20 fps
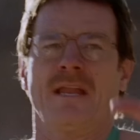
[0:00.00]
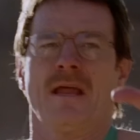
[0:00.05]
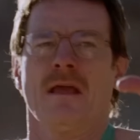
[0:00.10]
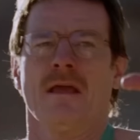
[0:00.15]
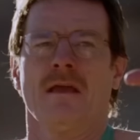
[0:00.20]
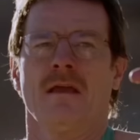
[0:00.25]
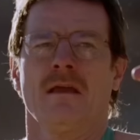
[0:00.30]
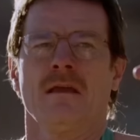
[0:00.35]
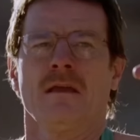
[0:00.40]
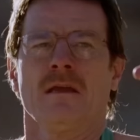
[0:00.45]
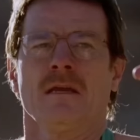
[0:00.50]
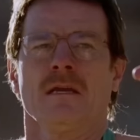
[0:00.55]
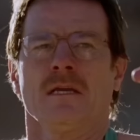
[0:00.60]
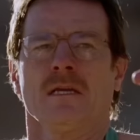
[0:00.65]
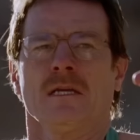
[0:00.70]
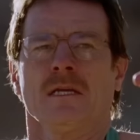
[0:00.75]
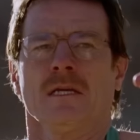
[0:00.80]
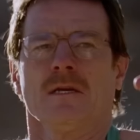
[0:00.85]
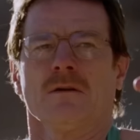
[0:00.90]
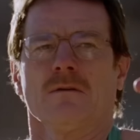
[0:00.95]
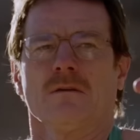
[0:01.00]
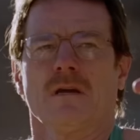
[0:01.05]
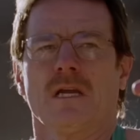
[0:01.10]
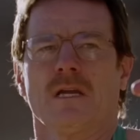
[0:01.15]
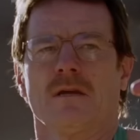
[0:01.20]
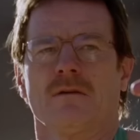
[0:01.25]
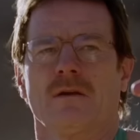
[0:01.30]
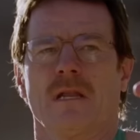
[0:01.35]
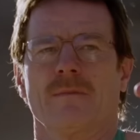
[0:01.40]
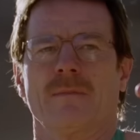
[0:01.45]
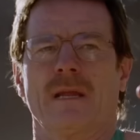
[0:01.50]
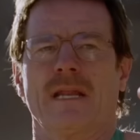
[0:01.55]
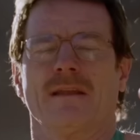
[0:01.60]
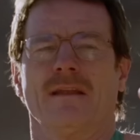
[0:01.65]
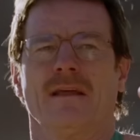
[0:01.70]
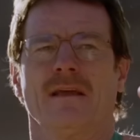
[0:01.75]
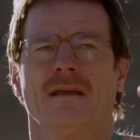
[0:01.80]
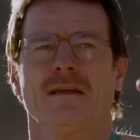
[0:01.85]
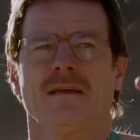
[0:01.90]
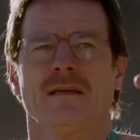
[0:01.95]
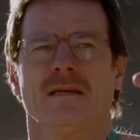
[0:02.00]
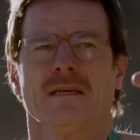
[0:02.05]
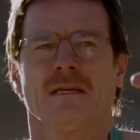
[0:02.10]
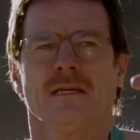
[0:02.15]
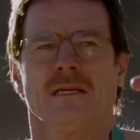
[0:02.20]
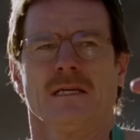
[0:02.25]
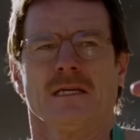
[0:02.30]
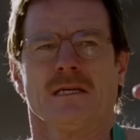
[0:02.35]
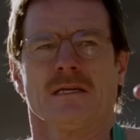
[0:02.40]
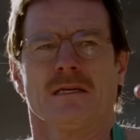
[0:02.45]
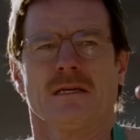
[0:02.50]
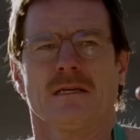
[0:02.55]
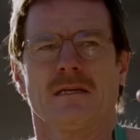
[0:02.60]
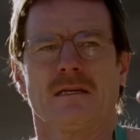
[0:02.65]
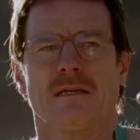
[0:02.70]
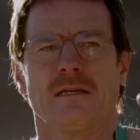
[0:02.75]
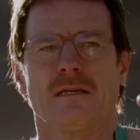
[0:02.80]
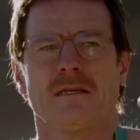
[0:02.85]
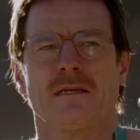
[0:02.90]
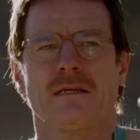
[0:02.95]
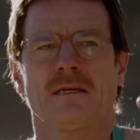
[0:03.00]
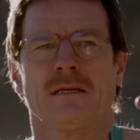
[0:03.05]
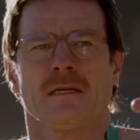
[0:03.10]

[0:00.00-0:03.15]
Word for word: the pilot didn't know where true power lies.